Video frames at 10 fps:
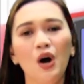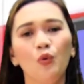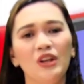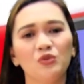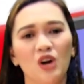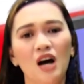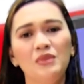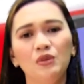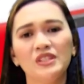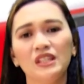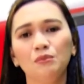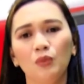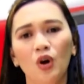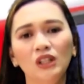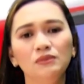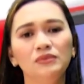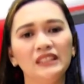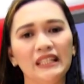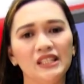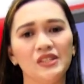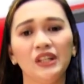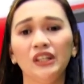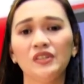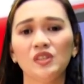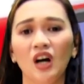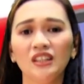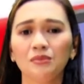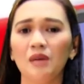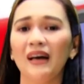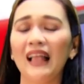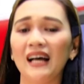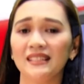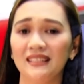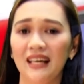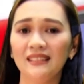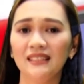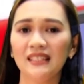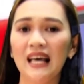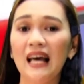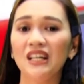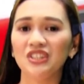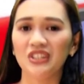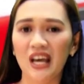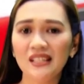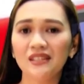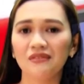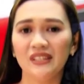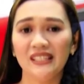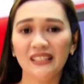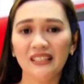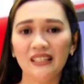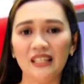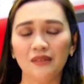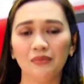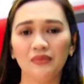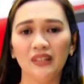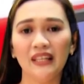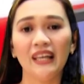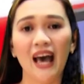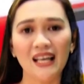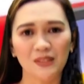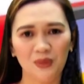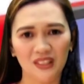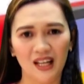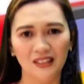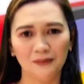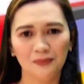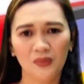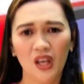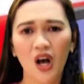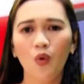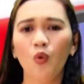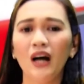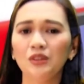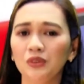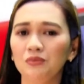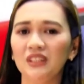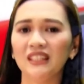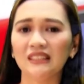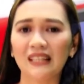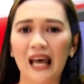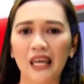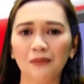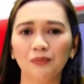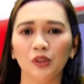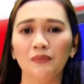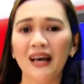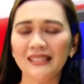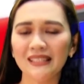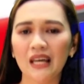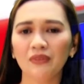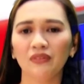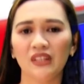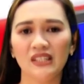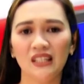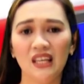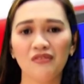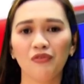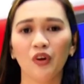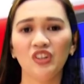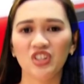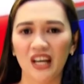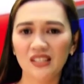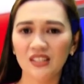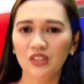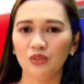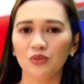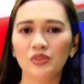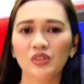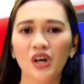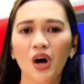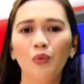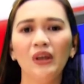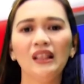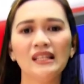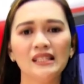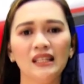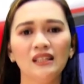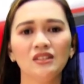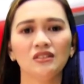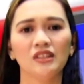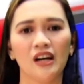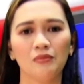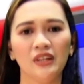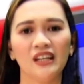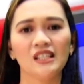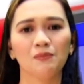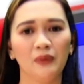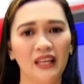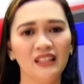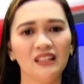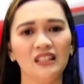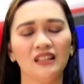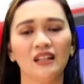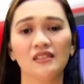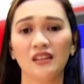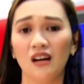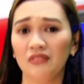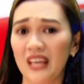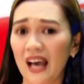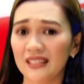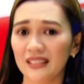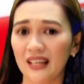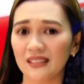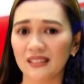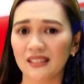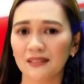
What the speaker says: When Robbie was involved in a serious automobile accident, Jess visited him in the hospital. What would be the type or best type of listening for Jess to use when listening to Robbie explain the details of the accident?